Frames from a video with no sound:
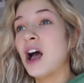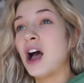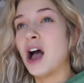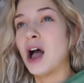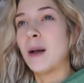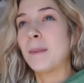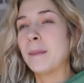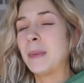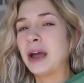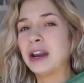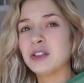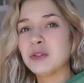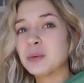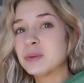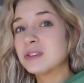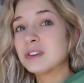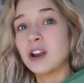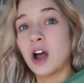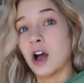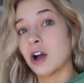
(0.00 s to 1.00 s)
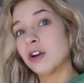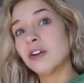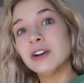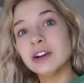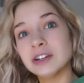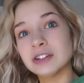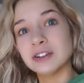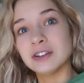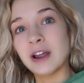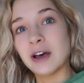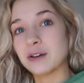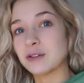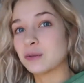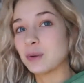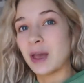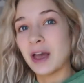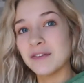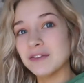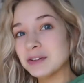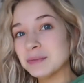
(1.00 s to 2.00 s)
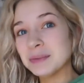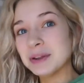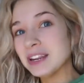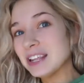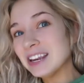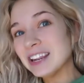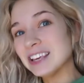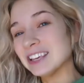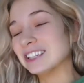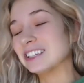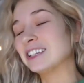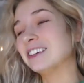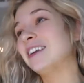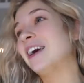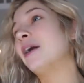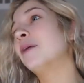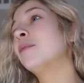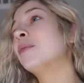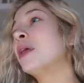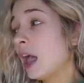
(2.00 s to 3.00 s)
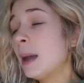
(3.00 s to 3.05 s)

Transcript: um, I just wasn't hungry until now. So I haven't been eating until now.